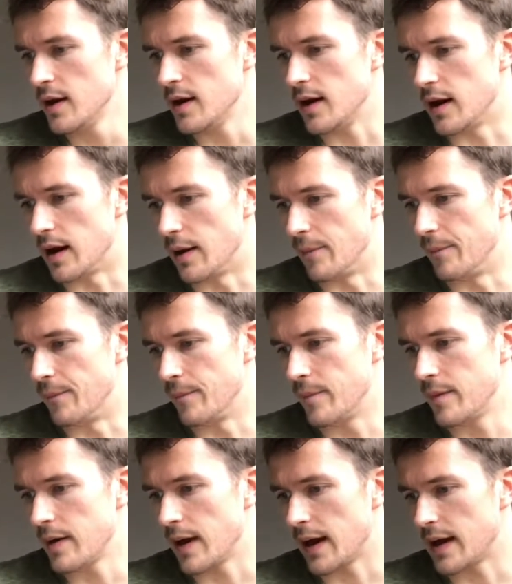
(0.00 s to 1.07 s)
And
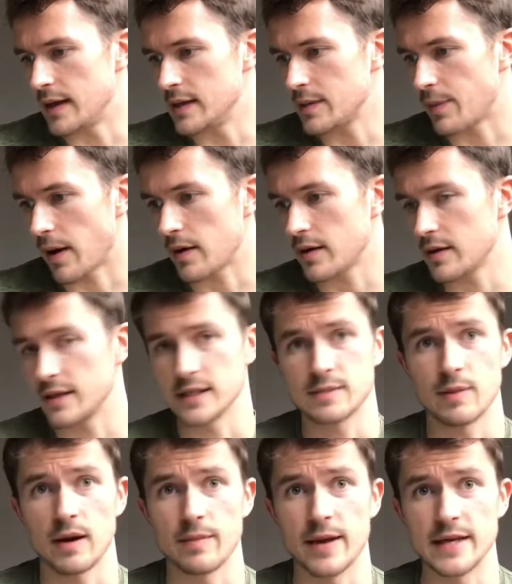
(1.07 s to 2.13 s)
apparently they
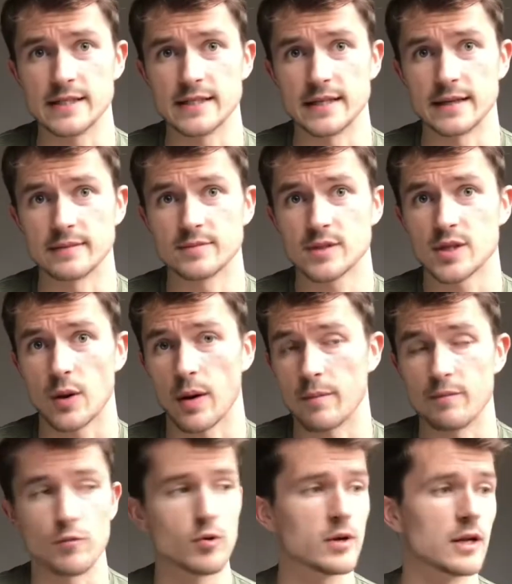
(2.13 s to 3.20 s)
smell amazing, so
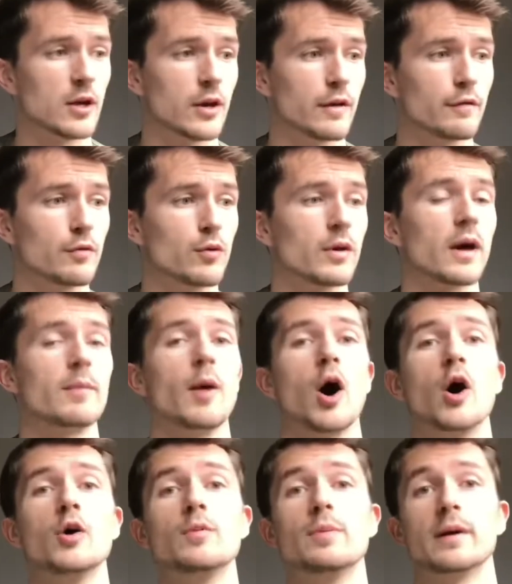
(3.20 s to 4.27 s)
I'm really looking forward. I'm
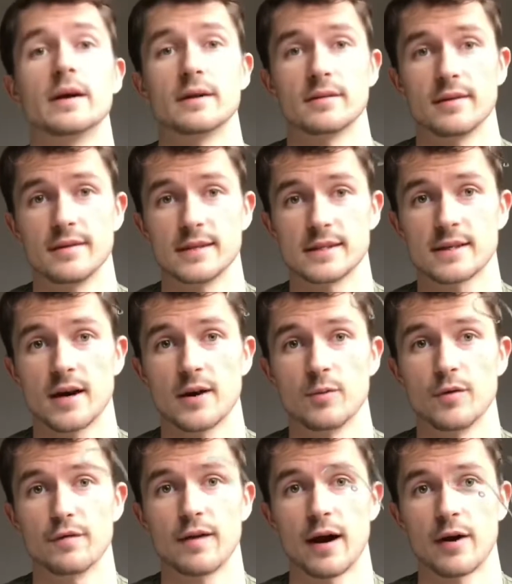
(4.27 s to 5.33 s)
hoping that this guy
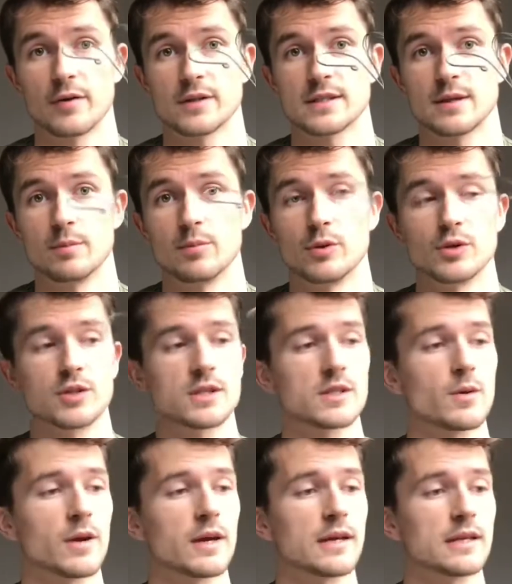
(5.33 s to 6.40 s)
will flower at some point, just
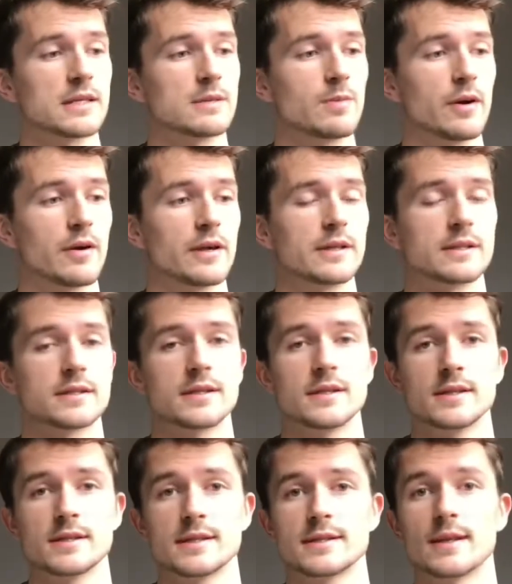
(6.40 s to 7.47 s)
so I can experience
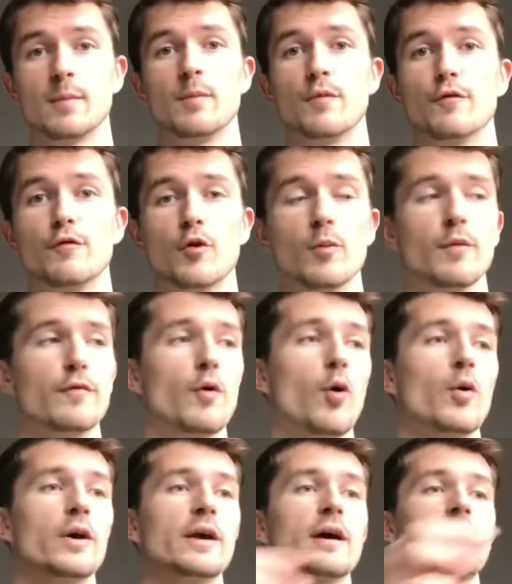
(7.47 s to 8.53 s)
some form of
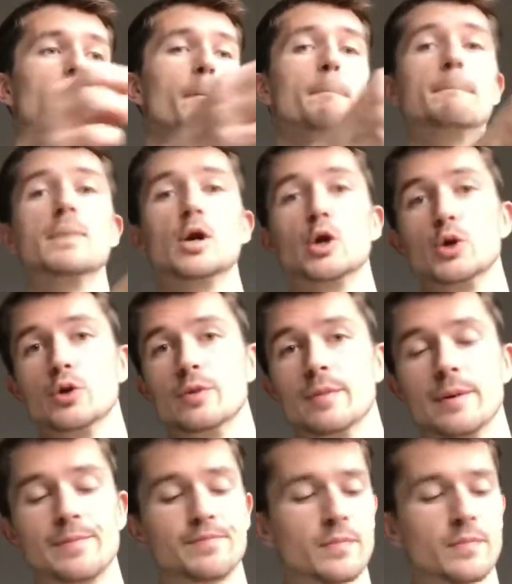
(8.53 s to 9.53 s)
Hoya bloom.